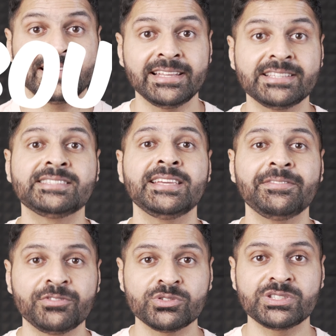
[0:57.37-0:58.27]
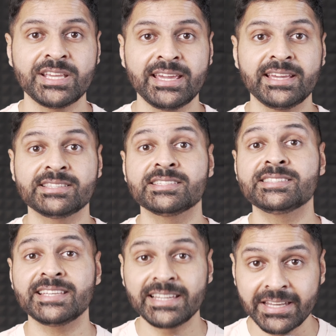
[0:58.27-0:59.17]
and it's safe to say it's a
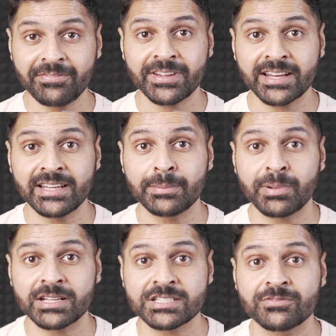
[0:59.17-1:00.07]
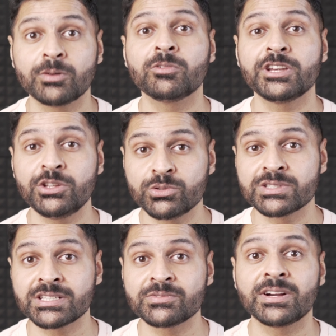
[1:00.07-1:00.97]
significant departure from what
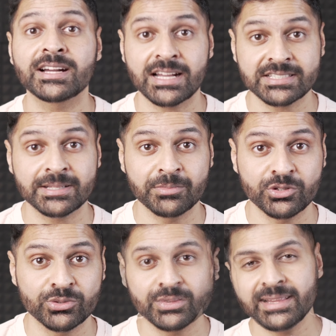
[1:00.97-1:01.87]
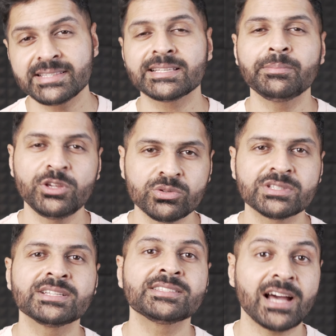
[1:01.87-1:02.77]
users were accustomed to. While some
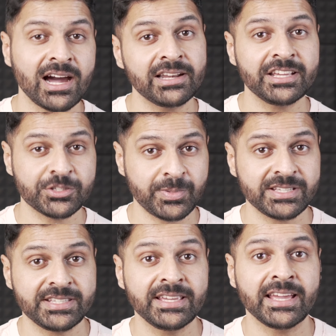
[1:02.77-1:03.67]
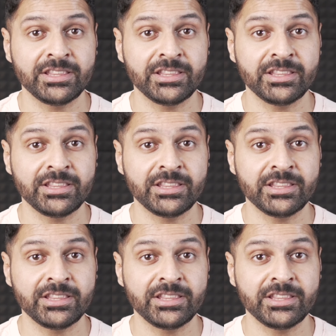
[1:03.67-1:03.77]
users are expressing